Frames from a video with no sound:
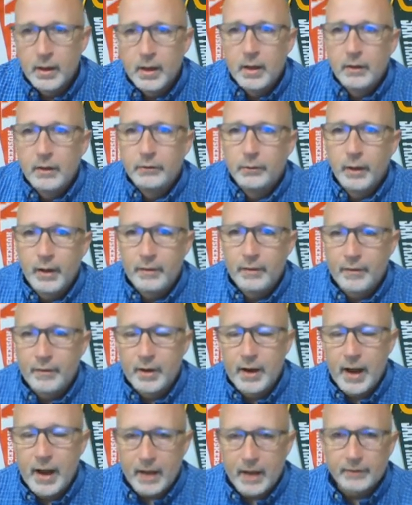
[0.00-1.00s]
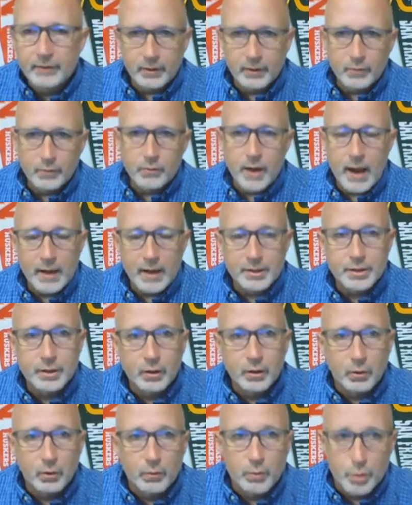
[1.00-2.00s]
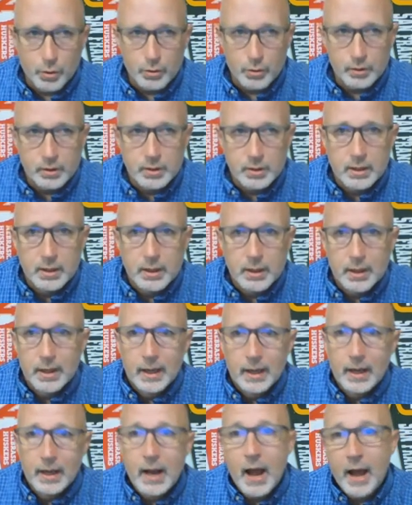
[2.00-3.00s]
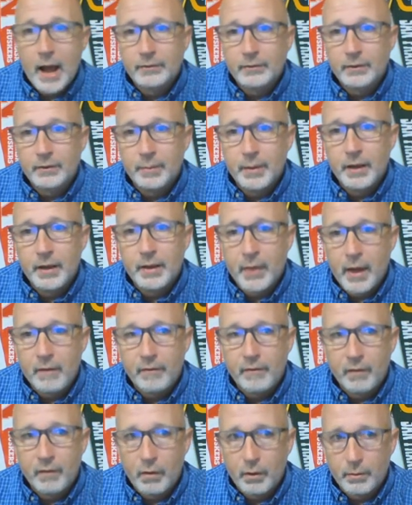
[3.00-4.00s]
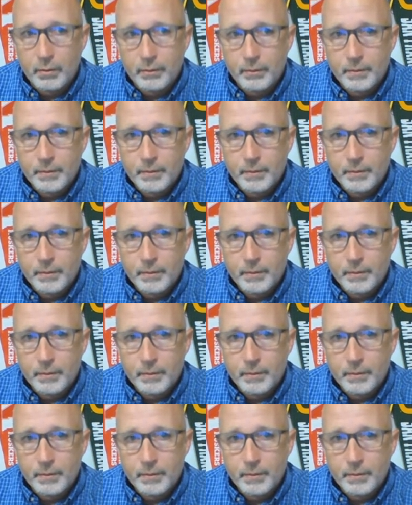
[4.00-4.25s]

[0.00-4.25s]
So if it has a rational root, it has to be in that form.